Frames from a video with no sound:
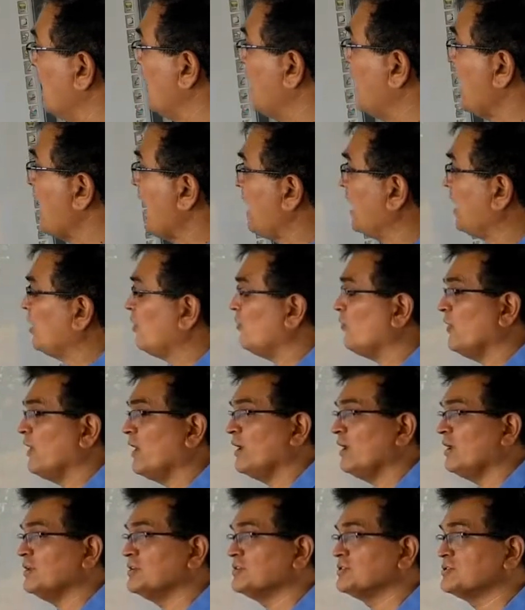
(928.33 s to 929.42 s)

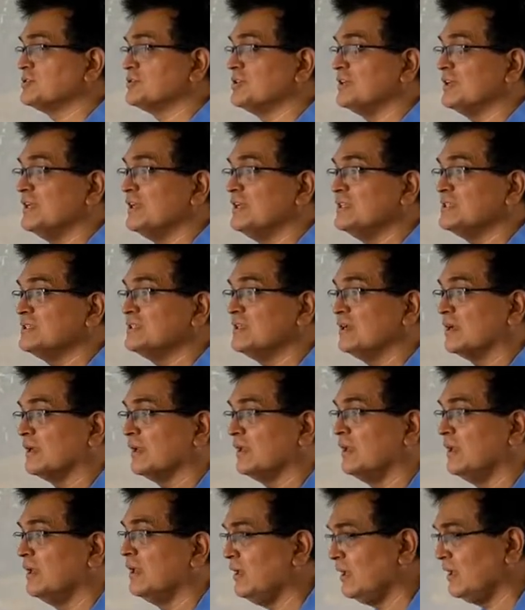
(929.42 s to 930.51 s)
Language is the
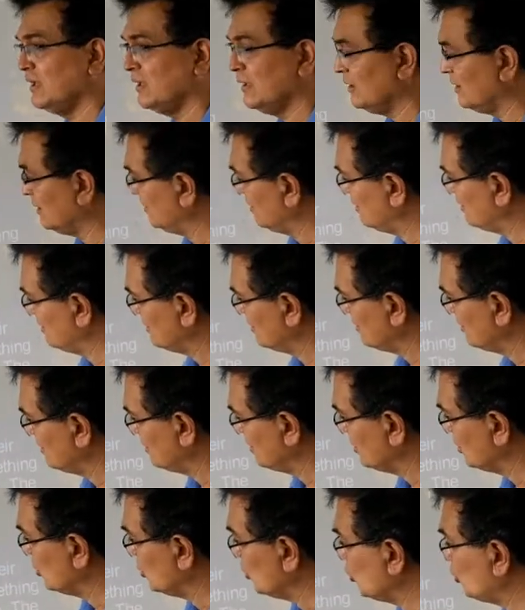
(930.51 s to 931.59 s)
key
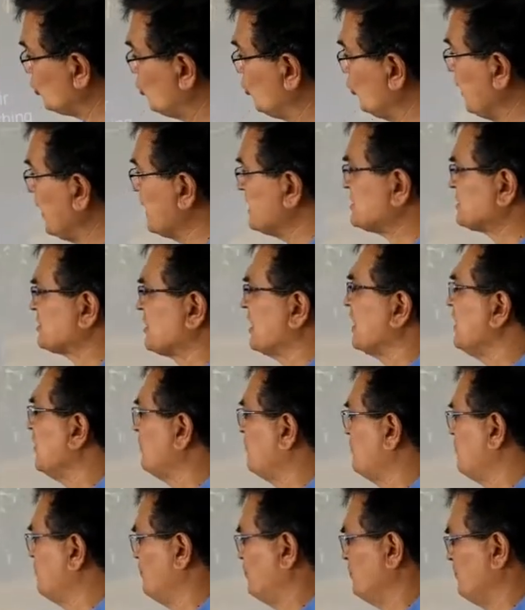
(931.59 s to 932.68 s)
to
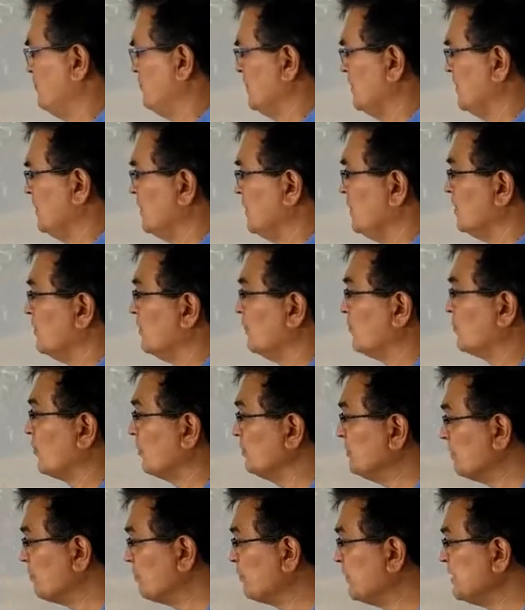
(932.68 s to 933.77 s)
escape
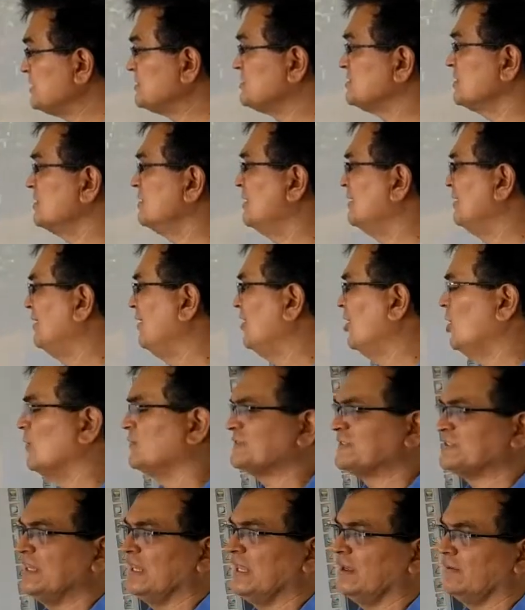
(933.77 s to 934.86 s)
from the prison
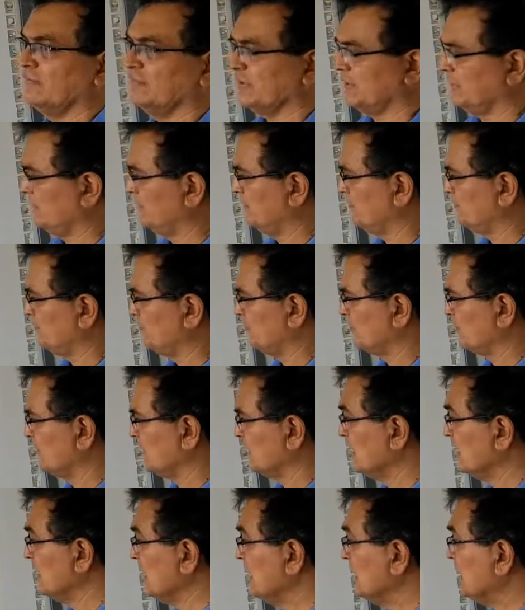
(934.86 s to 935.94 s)
of slavery.
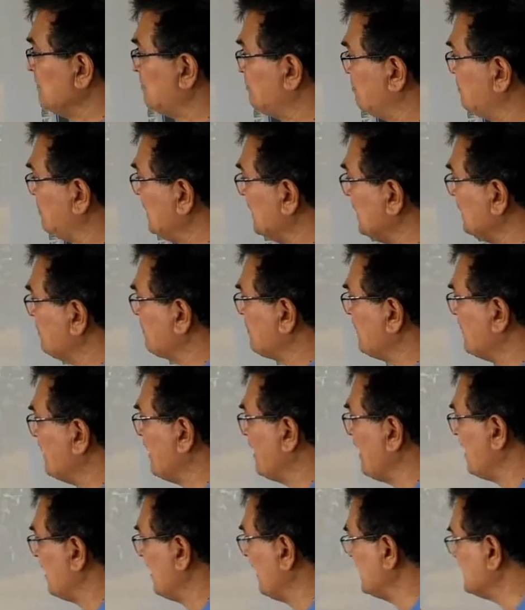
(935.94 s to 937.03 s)
If people
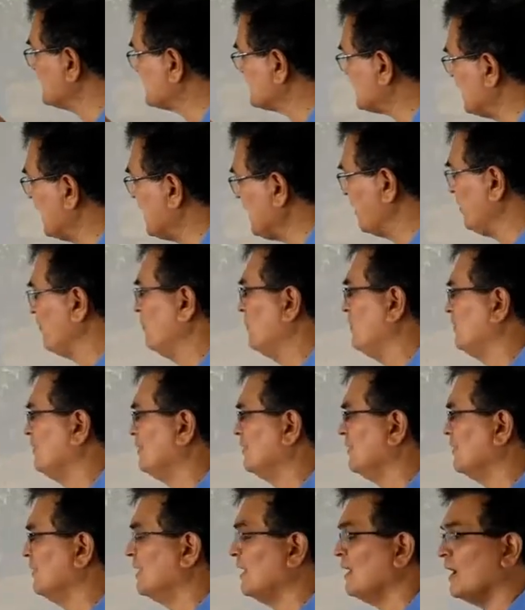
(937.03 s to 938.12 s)
are
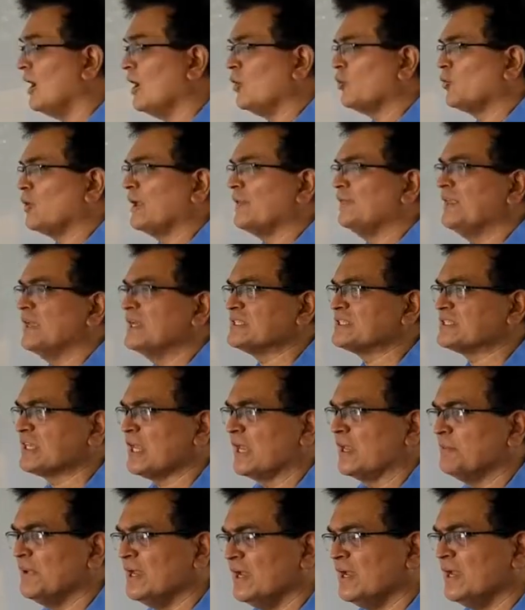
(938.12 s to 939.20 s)
enslaved, how can they
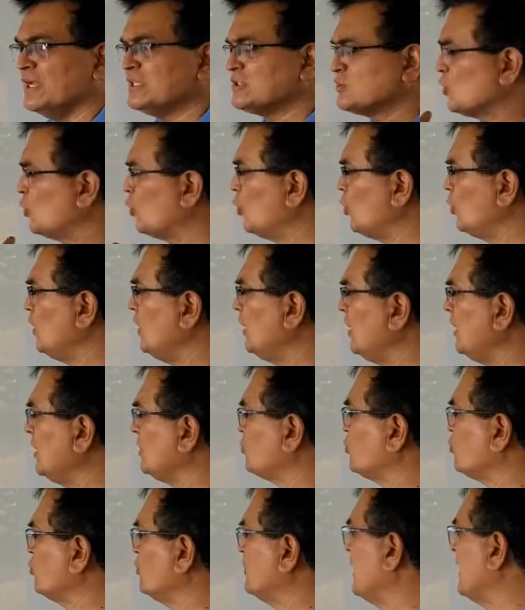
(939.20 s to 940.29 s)
escape? It's only
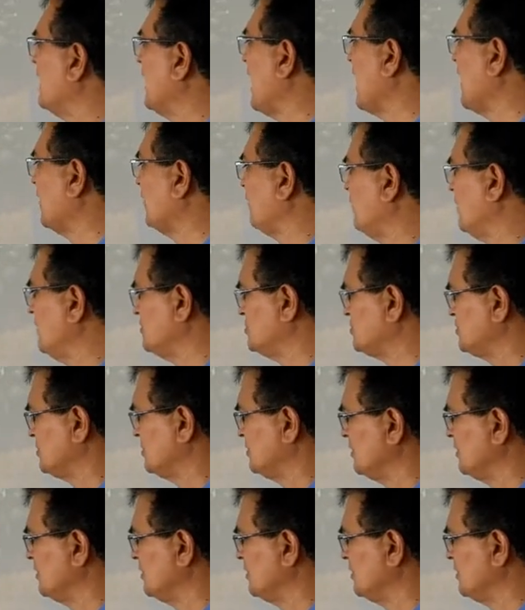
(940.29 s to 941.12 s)
through their language.